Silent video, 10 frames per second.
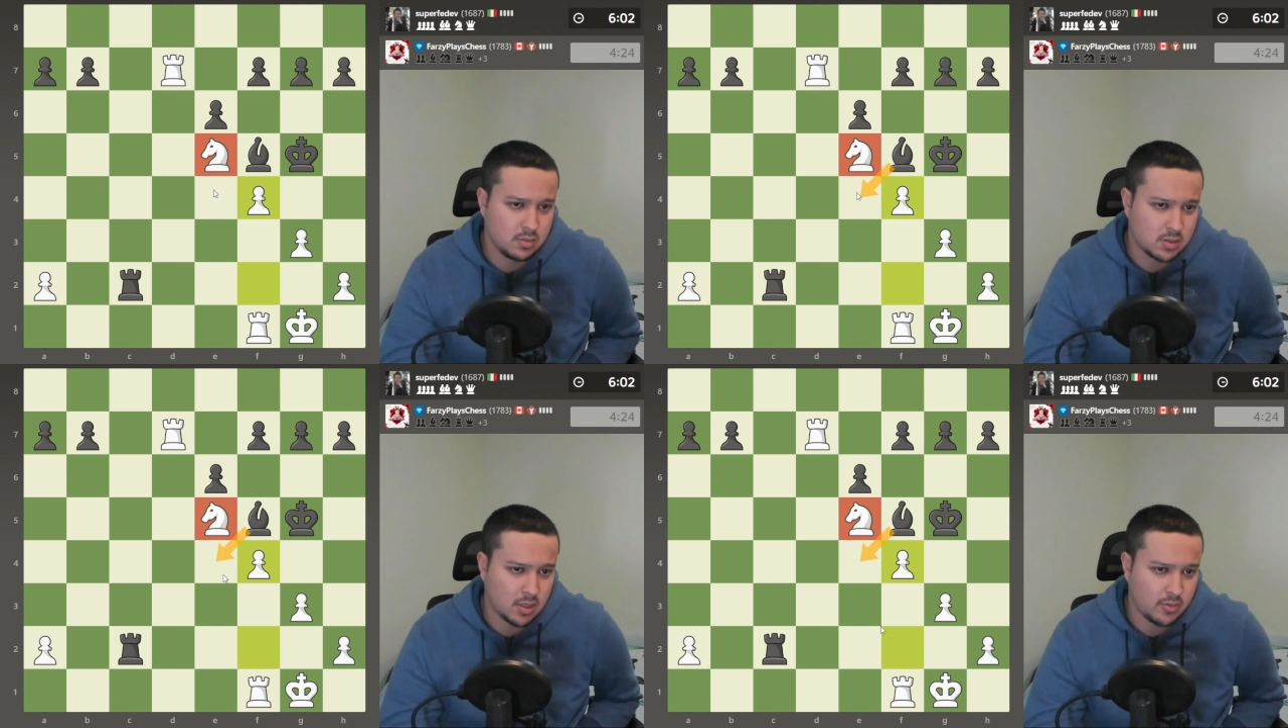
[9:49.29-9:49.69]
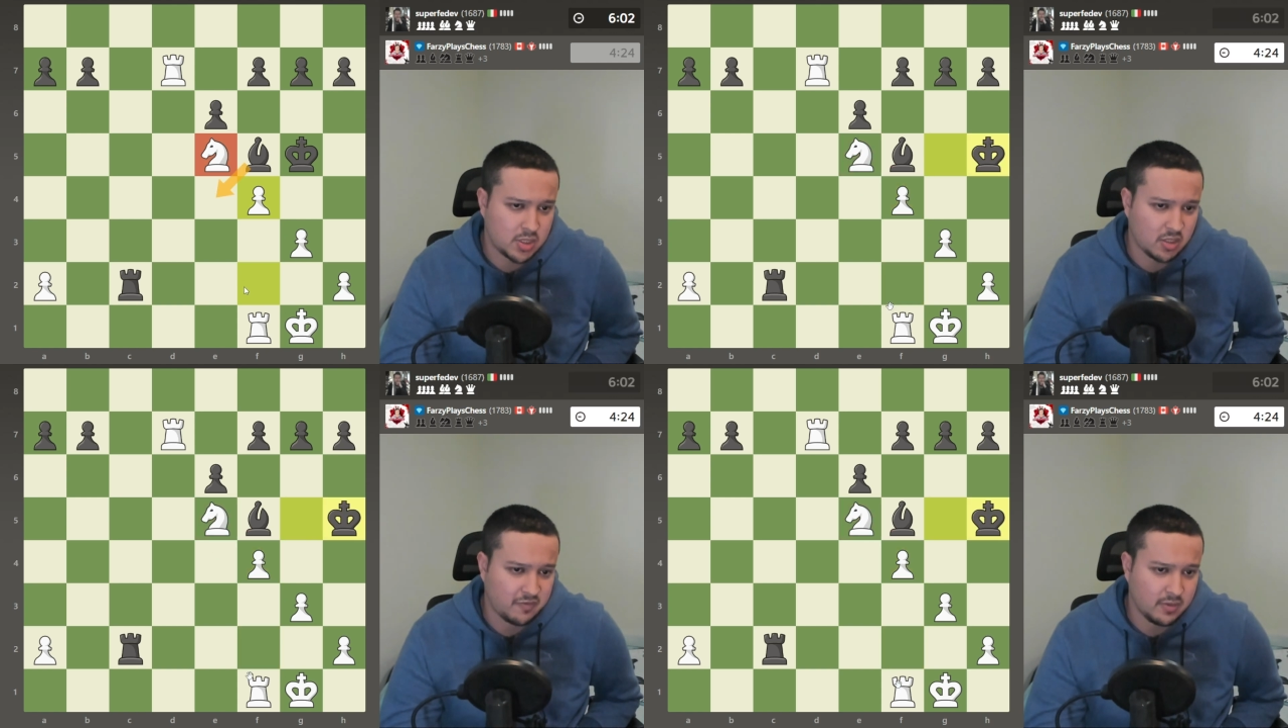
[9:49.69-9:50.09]
Just got to watch
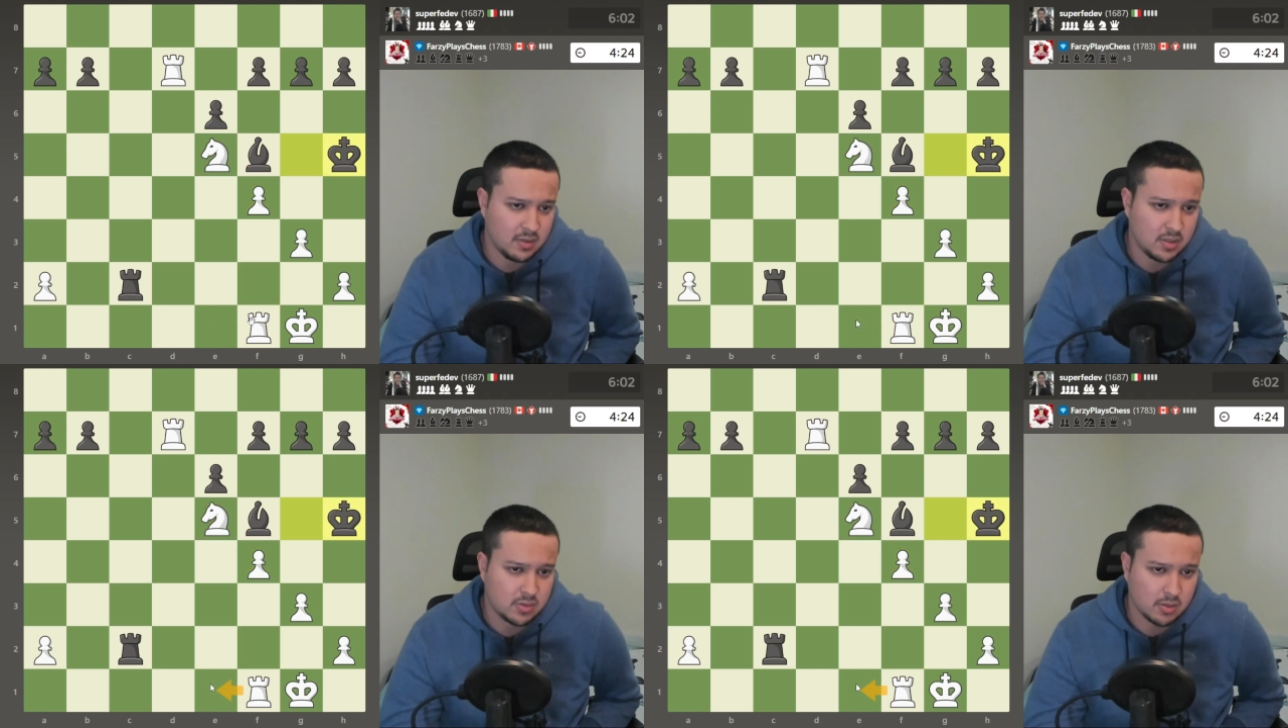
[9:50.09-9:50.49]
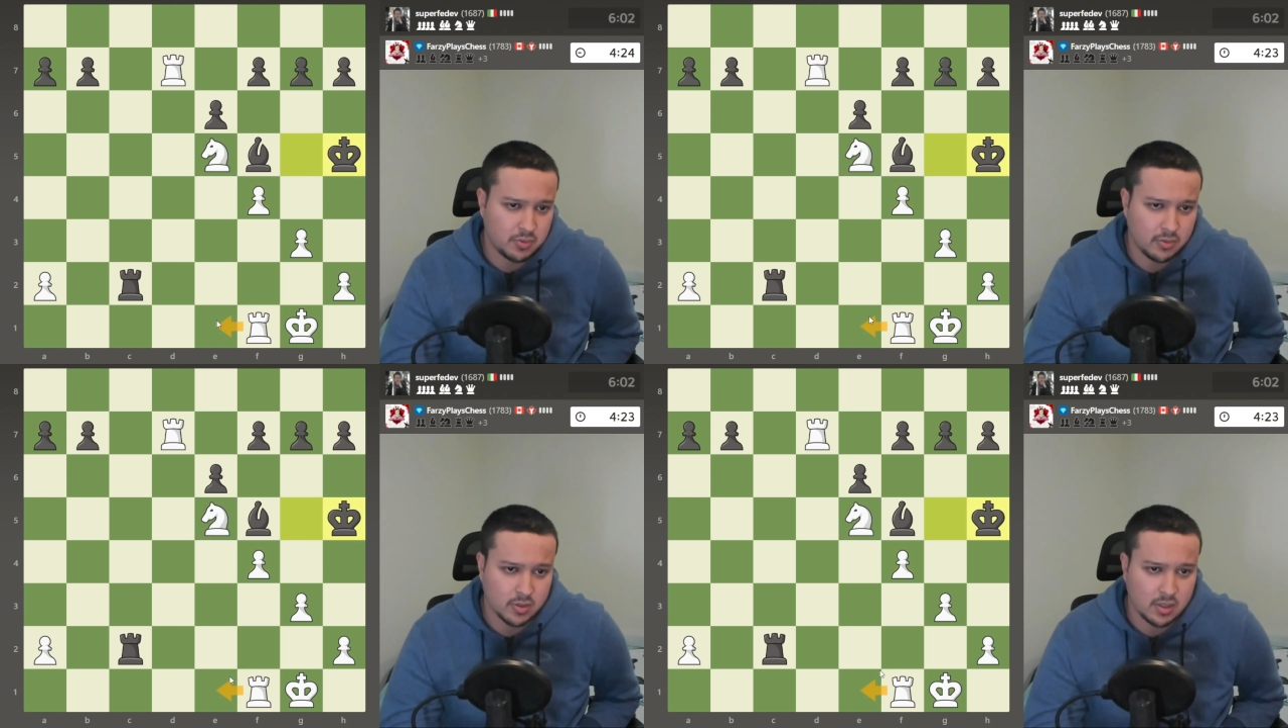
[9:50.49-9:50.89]
out for this. We can
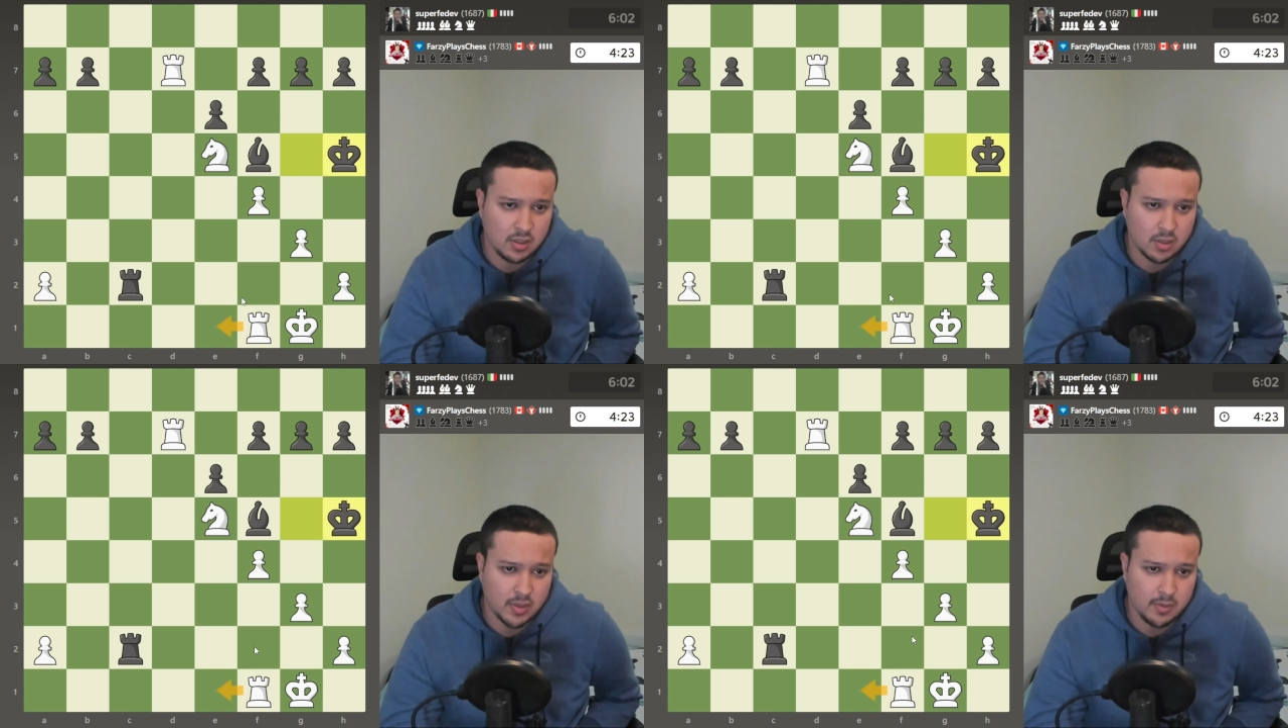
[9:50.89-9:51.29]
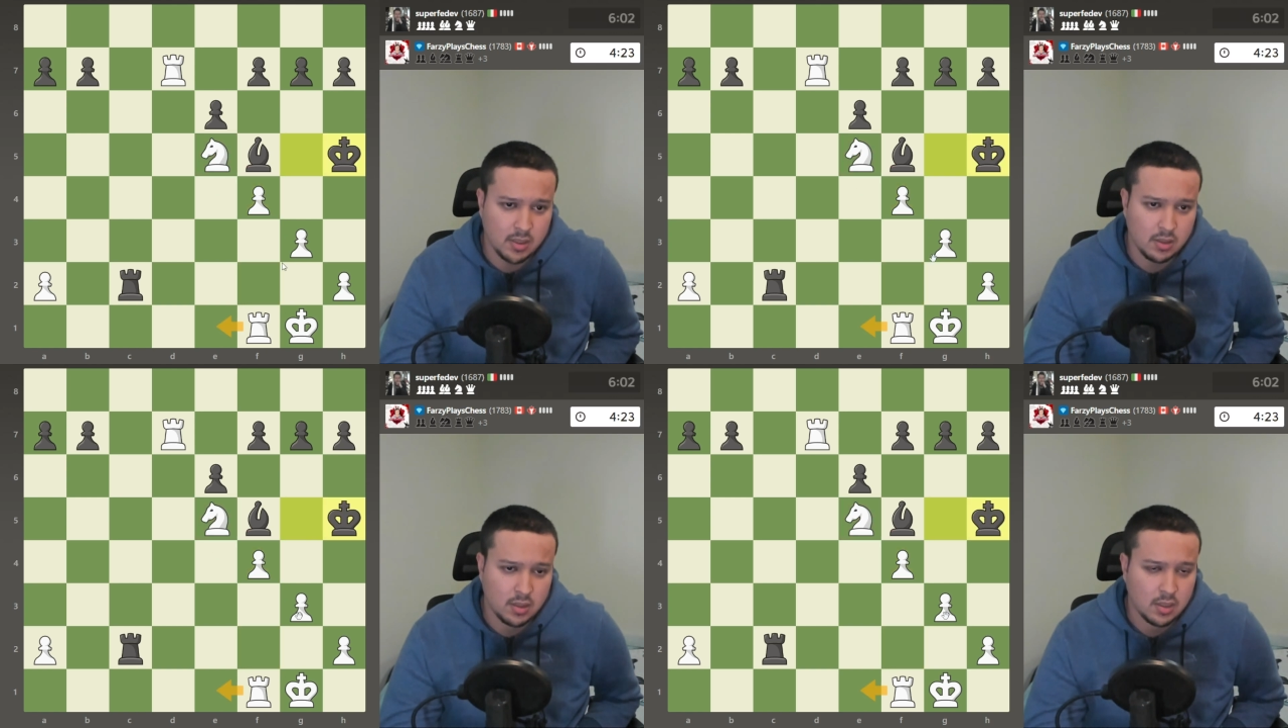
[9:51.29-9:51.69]
play rook here maybe,